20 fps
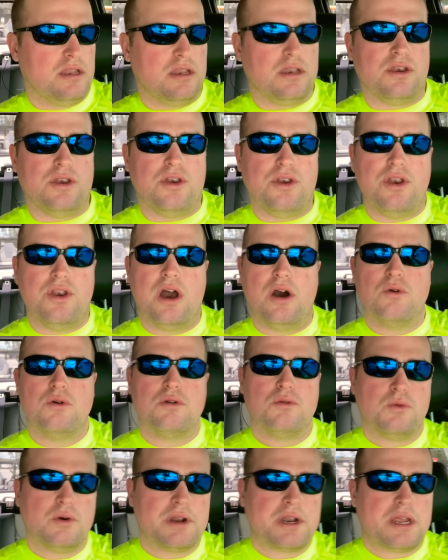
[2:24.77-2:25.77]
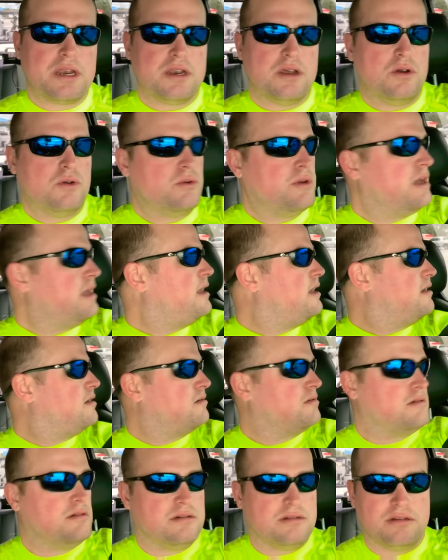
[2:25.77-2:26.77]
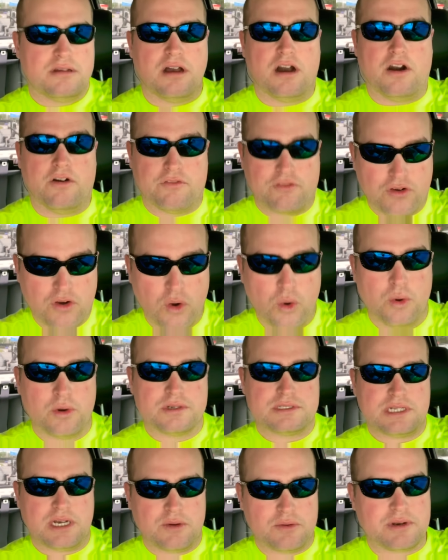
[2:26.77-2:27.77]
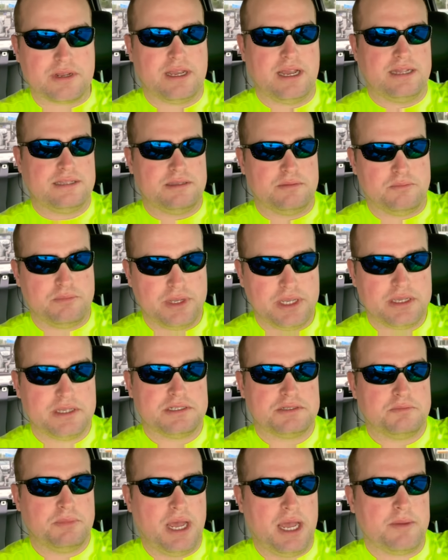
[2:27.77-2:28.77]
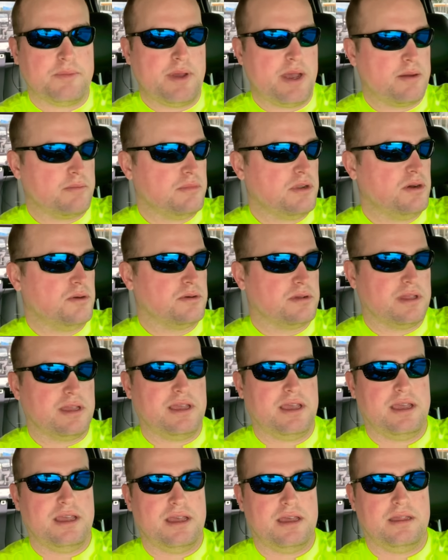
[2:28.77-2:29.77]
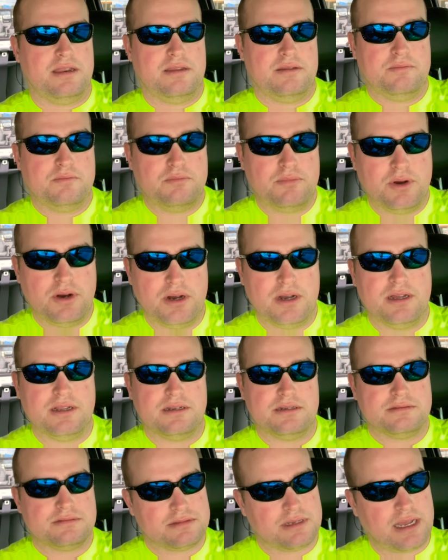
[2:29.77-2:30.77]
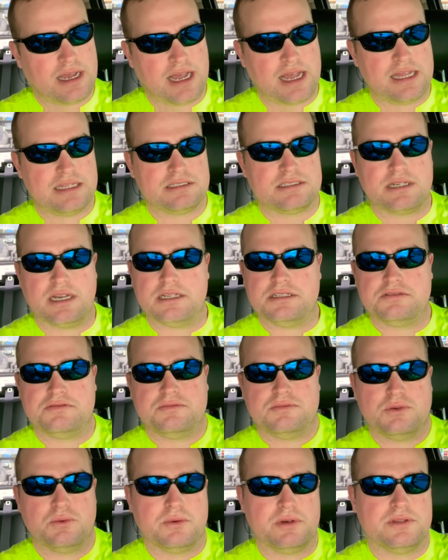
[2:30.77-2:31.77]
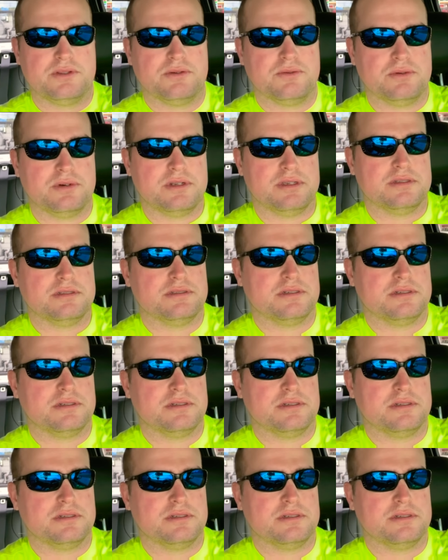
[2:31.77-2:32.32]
Knowing what I know now, of course I would have got the biggest backpack blower they had but hindsight's 2020.